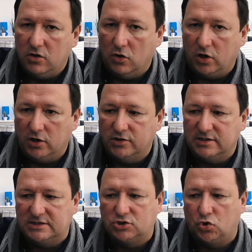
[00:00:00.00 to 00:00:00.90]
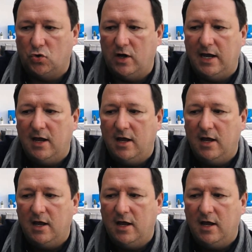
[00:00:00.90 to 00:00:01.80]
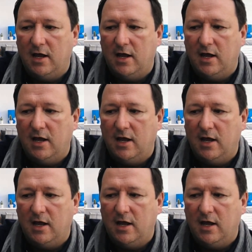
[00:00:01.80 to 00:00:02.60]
you're going to destroy the phloem tissue